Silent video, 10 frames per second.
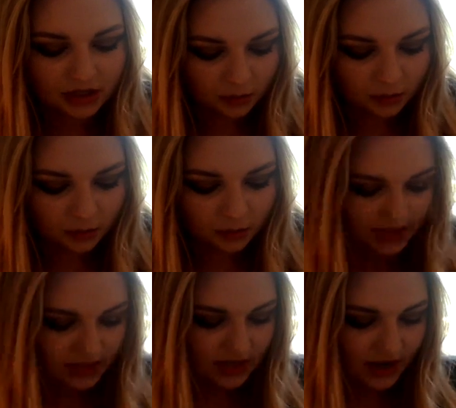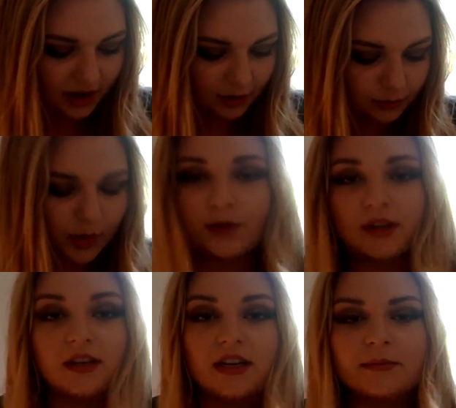what he uh, wrote
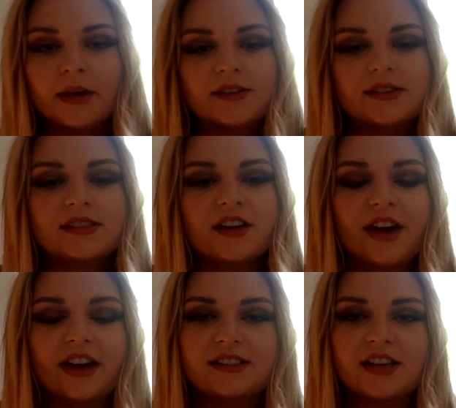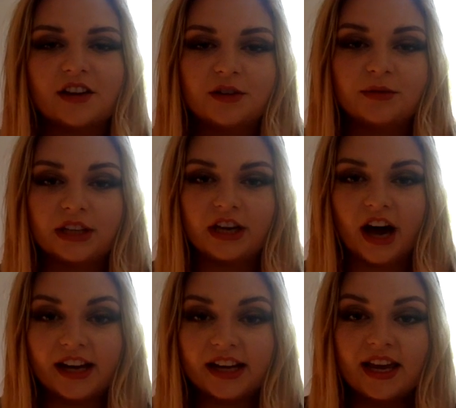in emails and stuff i could tell he really got
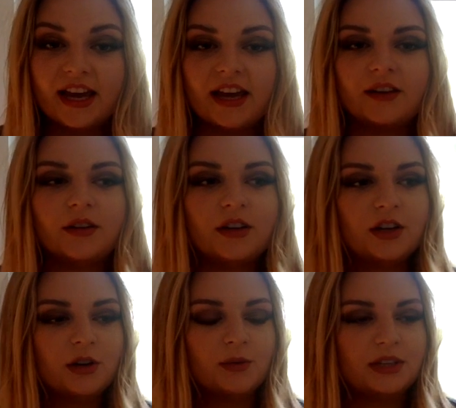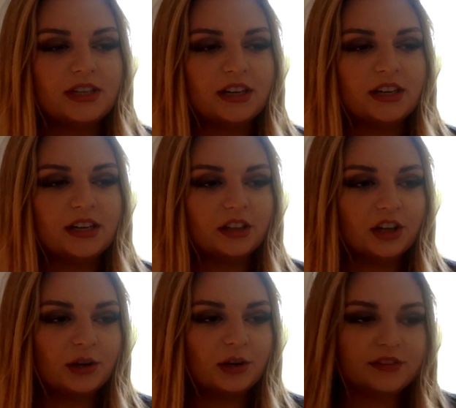it and we did a
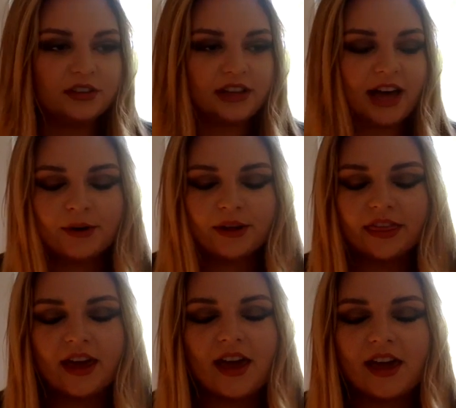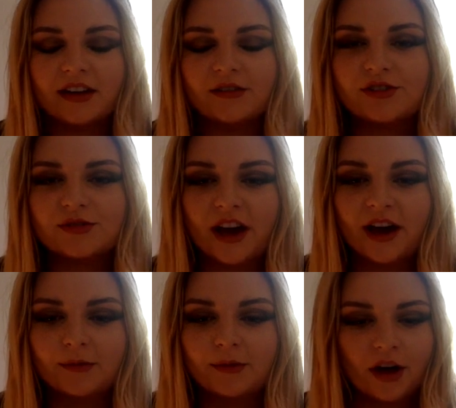little bit of collab with it and it was just
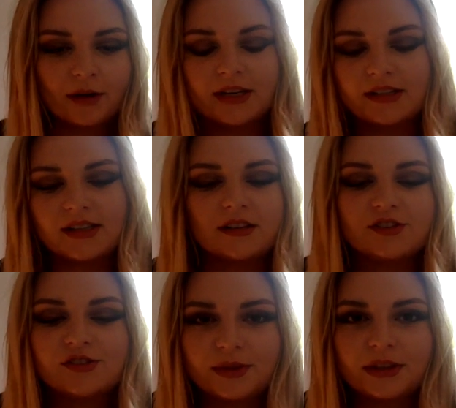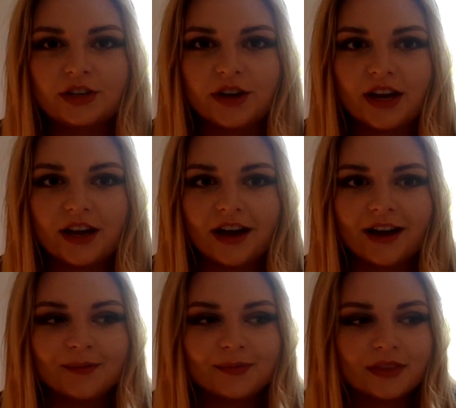um, with harmonies and just really great
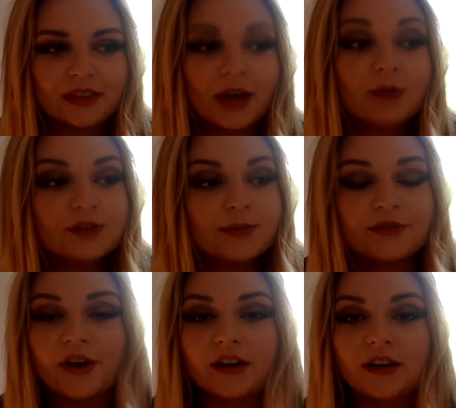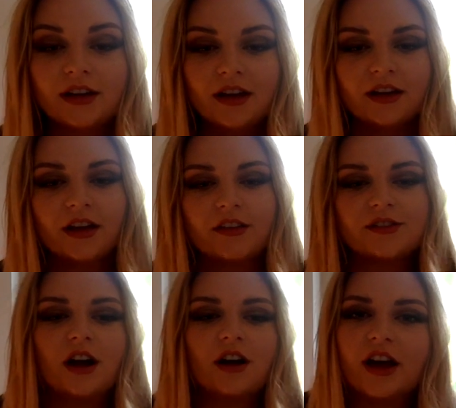um, that was super fun another
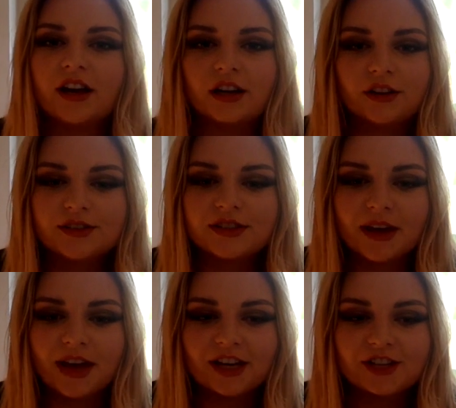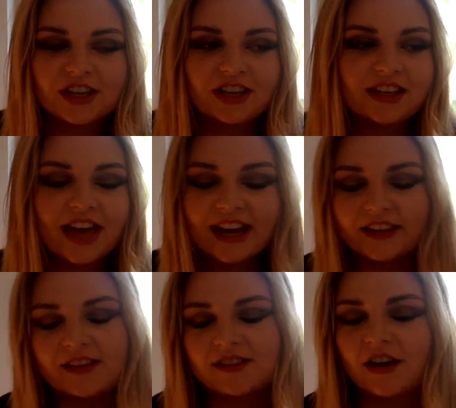songwriter close to my age like
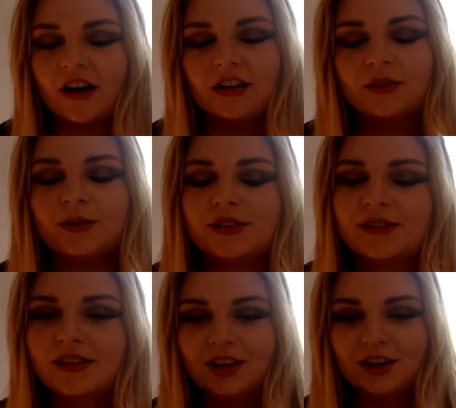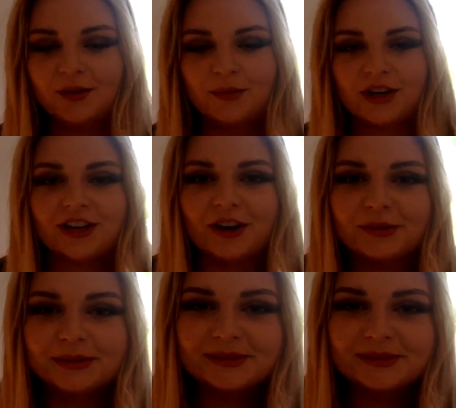getting the song was pretty dope.